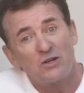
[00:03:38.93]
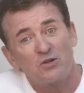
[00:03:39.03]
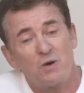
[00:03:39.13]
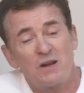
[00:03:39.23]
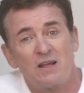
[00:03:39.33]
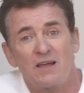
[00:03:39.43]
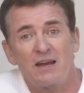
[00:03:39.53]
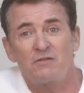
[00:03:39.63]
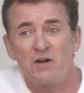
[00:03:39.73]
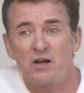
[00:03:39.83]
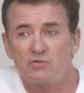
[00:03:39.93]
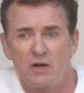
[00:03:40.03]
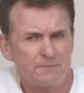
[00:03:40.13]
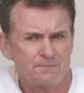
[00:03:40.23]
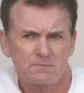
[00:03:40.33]
the 20th
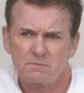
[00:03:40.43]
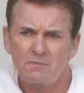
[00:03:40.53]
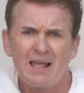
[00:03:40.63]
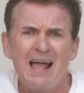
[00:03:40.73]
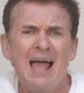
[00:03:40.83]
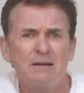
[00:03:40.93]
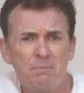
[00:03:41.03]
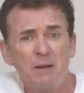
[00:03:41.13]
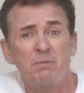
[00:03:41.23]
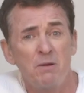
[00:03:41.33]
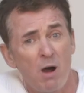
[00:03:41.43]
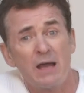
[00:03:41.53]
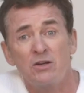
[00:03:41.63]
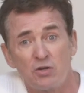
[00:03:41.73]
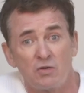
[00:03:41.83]
anniversary, and people in my
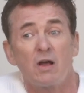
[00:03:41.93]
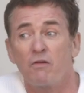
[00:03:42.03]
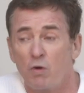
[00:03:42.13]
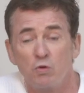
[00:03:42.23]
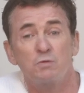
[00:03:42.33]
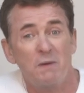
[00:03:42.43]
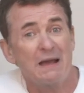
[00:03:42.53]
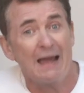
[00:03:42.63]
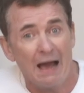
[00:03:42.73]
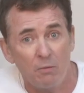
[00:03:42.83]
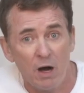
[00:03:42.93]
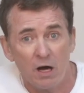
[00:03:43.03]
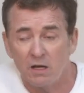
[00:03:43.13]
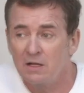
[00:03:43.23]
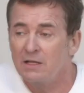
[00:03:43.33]
industry, of course, being out of
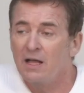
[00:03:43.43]
work,